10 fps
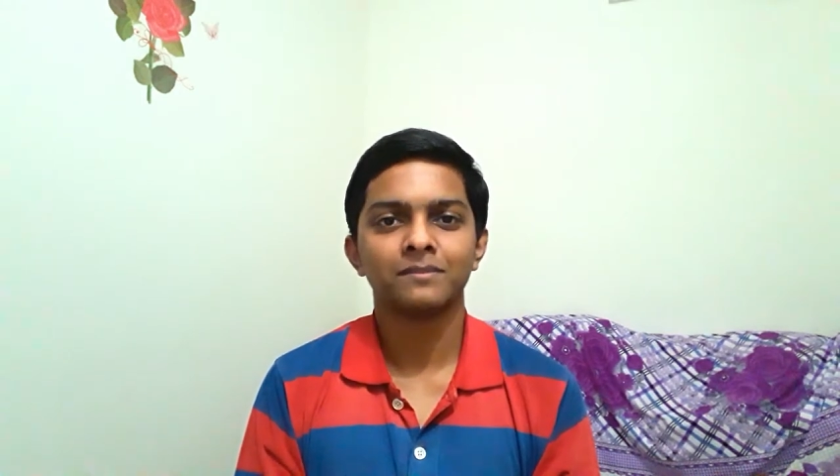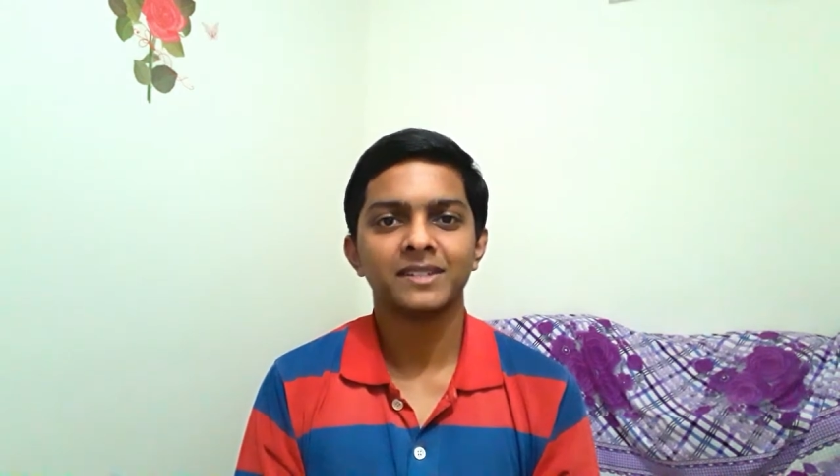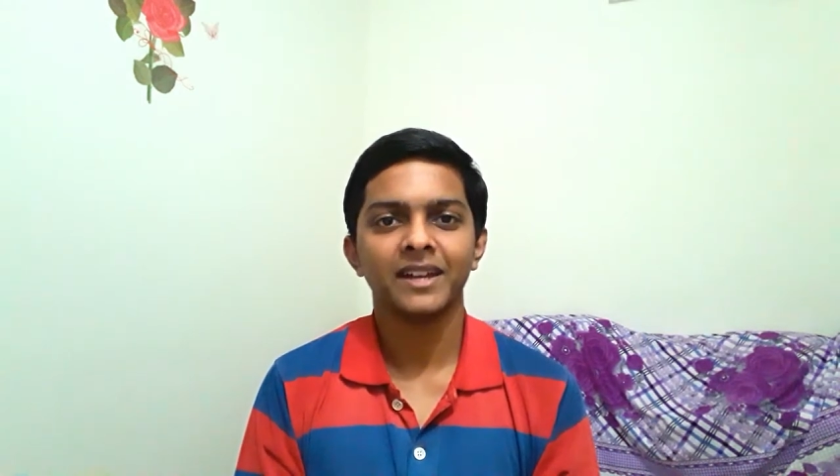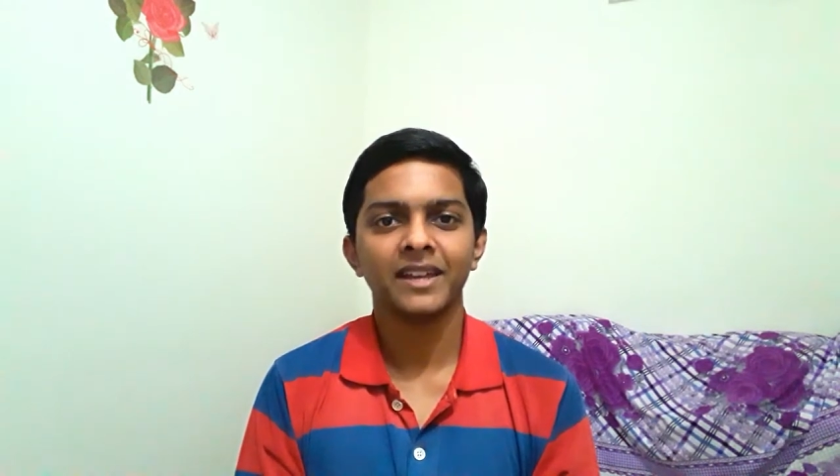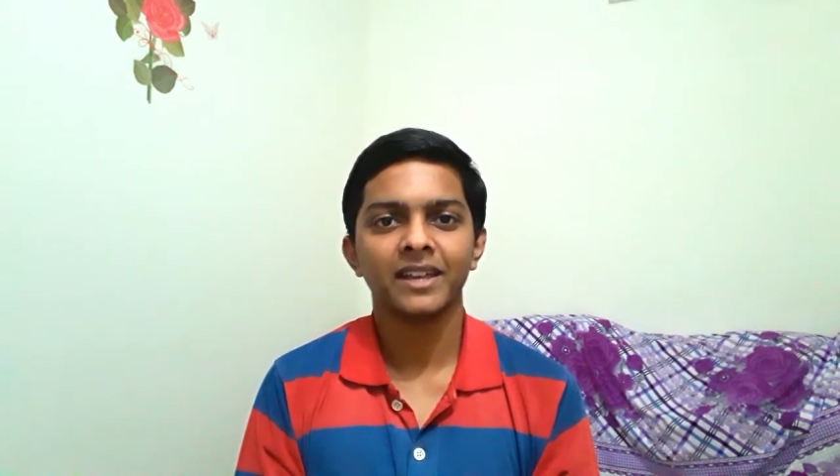
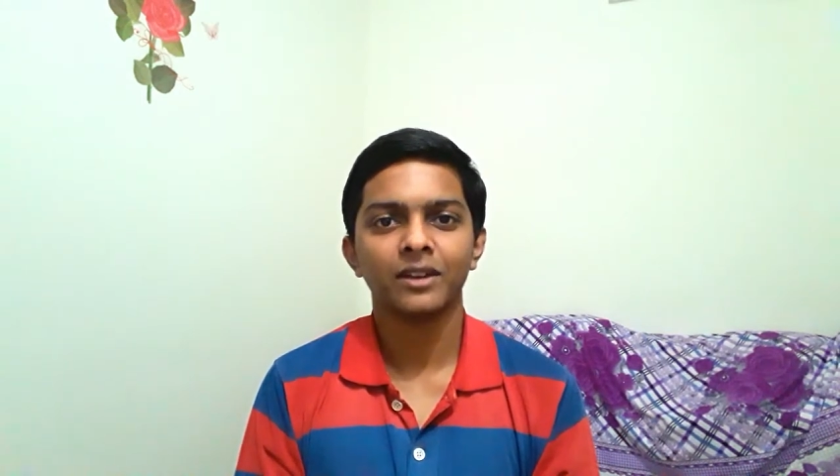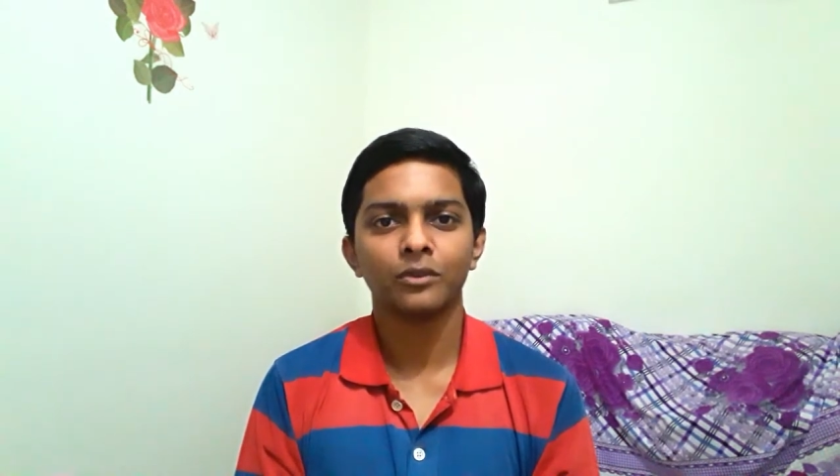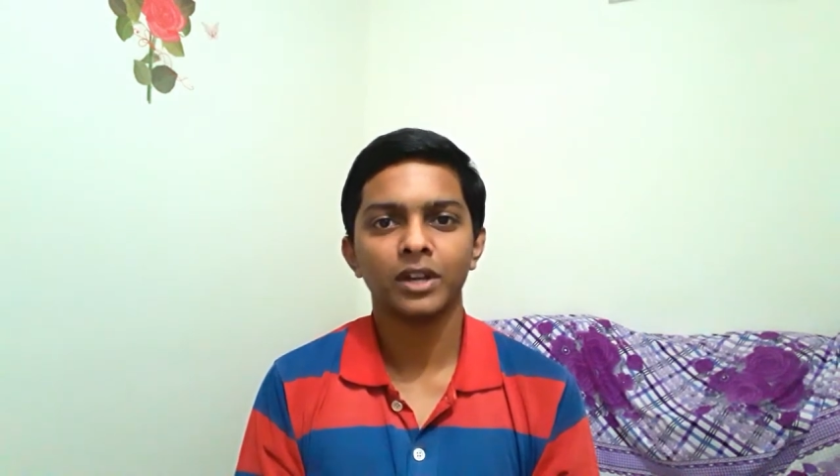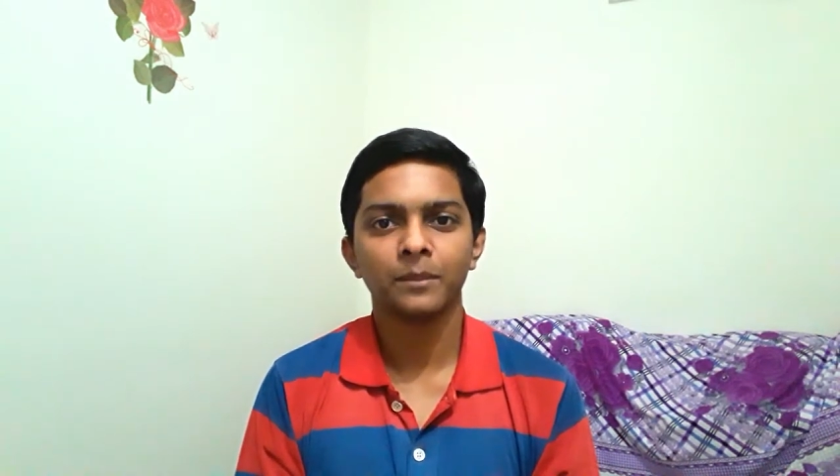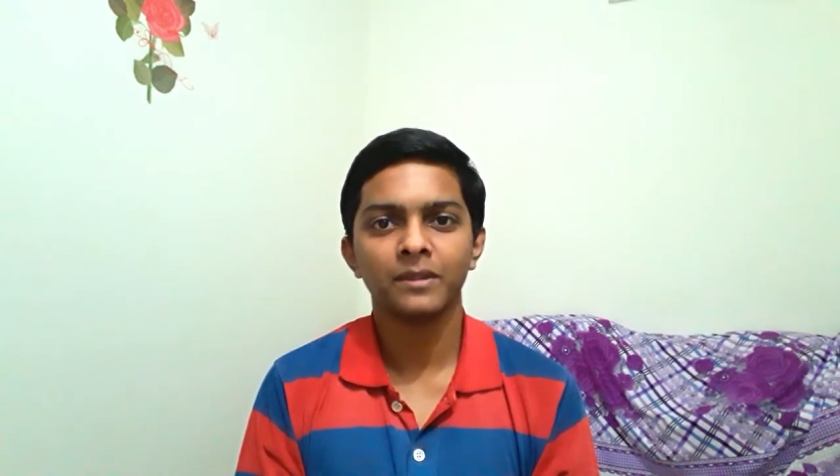sending an
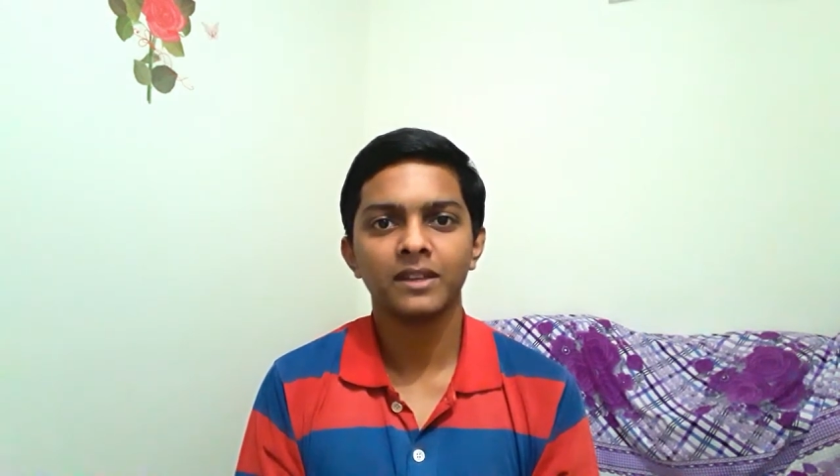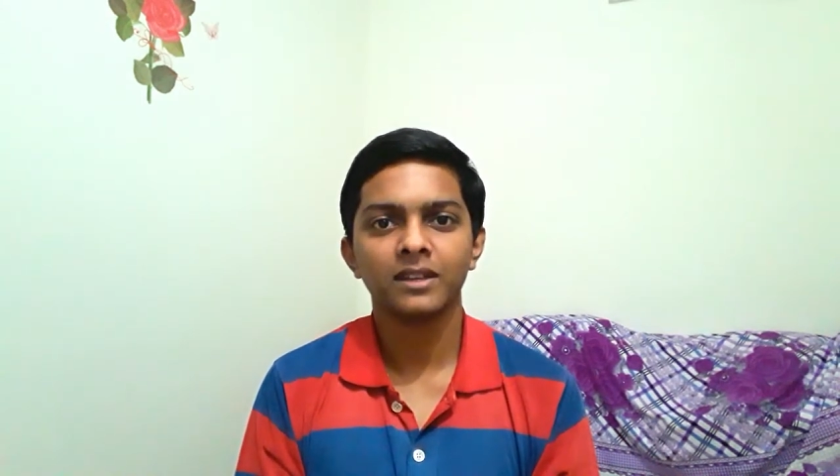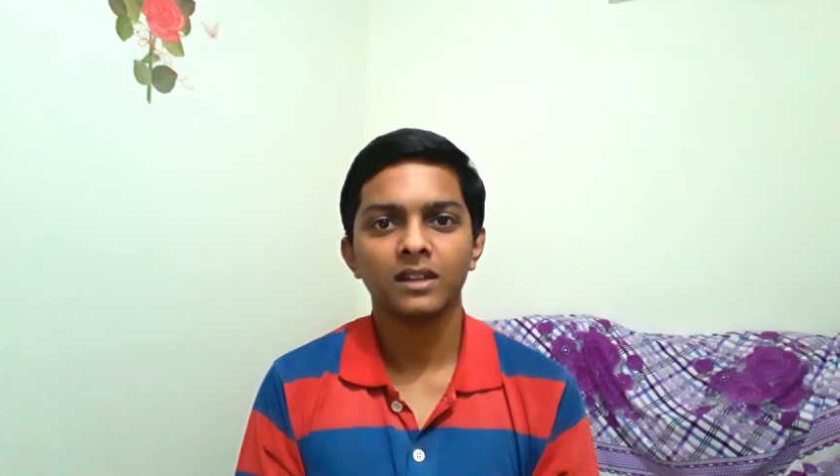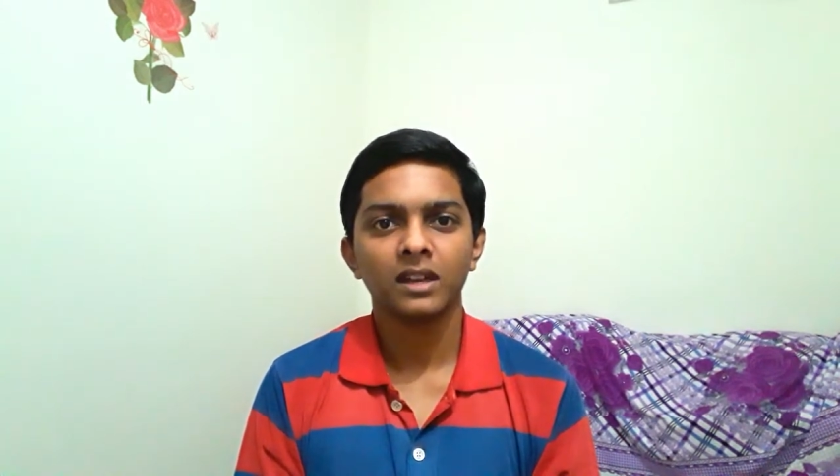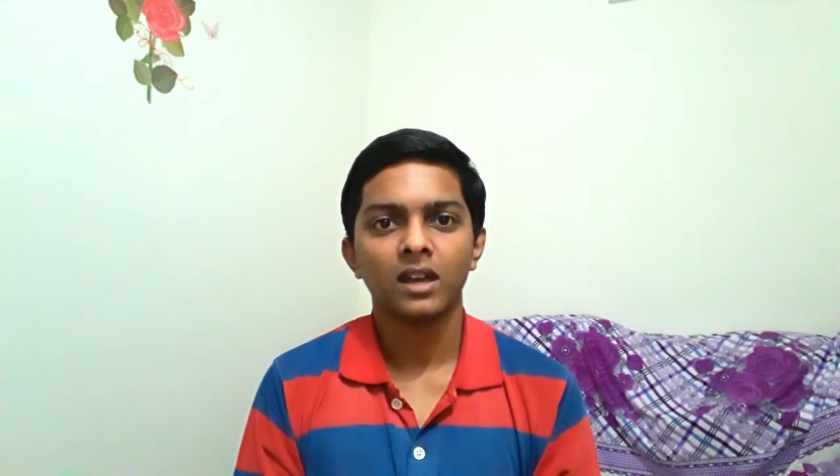OTP